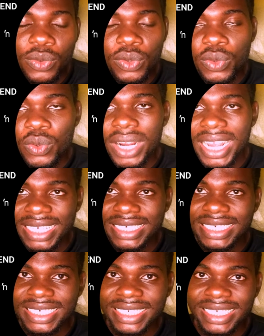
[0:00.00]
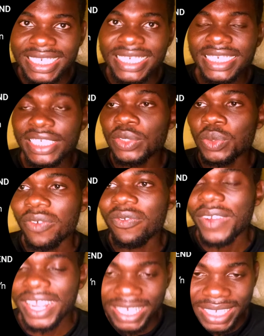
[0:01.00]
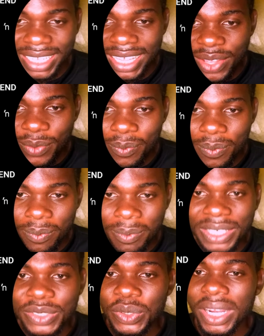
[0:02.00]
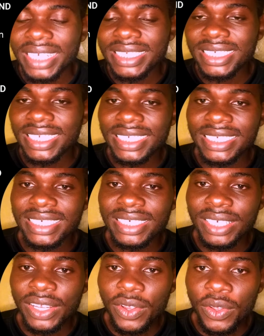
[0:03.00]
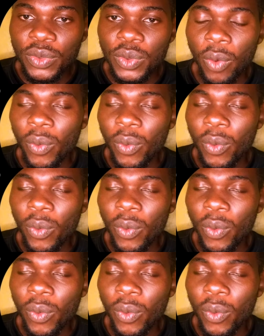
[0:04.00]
you can't change into a file, but you can change your